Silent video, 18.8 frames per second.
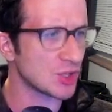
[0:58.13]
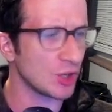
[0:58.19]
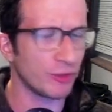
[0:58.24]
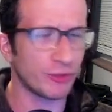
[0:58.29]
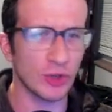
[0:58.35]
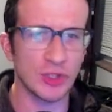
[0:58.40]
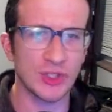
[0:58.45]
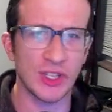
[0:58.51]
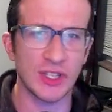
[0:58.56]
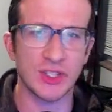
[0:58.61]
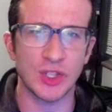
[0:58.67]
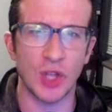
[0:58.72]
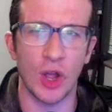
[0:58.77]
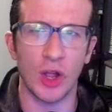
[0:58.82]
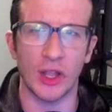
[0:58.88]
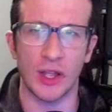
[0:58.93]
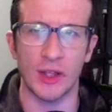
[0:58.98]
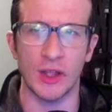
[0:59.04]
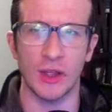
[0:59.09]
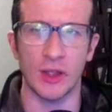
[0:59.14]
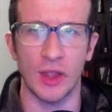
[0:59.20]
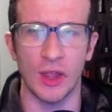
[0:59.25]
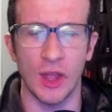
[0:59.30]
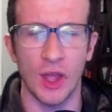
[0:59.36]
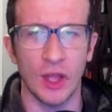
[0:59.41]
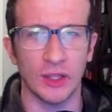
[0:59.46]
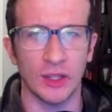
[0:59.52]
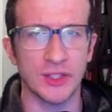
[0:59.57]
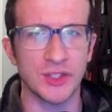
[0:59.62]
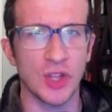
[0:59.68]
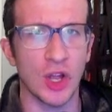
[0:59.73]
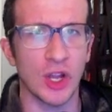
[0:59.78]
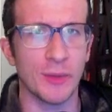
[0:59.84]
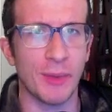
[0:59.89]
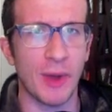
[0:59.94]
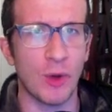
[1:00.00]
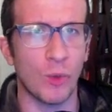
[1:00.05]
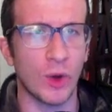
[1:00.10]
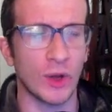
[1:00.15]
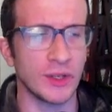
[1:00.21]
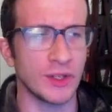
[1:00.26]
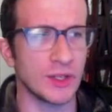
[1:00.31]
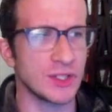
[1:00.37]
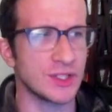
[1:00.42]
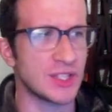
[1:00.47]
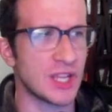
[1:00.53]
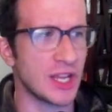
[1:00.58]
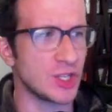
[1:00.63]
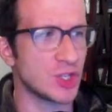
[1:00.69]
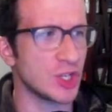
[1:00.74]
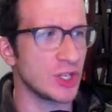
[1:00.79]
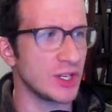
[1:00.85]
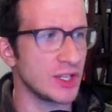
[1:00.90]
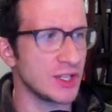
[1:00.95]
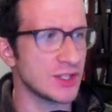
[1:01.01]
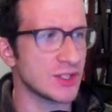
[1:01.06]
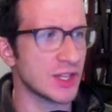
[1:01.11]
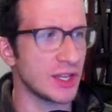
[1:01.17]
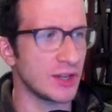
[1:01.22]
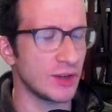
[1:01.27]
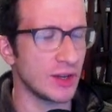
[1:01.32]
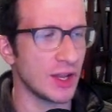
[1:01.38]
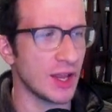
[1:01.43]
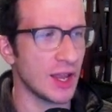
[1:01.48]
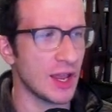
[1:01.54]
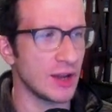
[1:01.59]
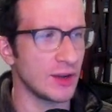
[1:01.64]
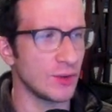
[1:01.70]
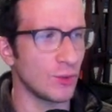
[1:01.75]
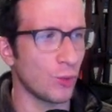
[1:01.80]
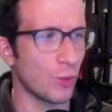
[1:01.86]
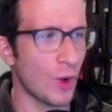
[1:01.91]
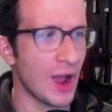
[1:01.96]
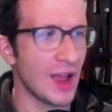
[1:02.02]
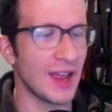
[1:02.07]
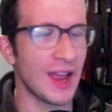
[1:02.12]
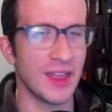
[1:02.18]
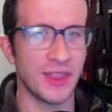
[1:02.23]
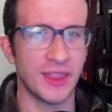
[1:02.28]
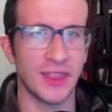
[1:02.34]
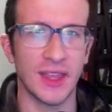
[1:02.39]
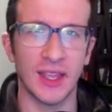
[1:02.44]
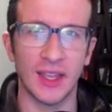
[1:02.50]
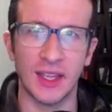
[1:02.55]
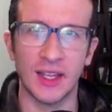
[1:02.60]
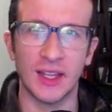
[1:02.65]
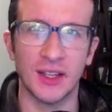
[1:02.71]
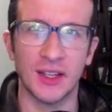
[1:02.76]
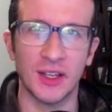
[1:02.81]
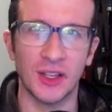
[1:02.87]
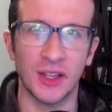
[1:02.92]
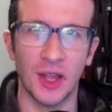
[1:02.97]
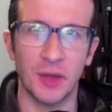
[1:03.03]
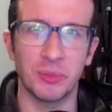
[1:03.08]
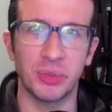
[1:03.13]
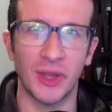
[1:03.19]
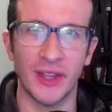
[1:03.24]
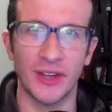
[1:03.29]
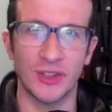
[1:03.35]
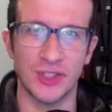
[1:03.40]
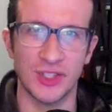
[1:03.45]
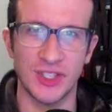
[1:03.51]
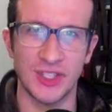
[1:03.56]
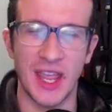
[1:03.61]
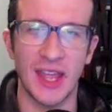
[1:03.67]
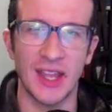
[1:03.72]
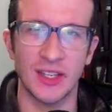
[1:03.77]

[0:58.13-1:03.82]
So first, let's talk about what tension is and why I think club players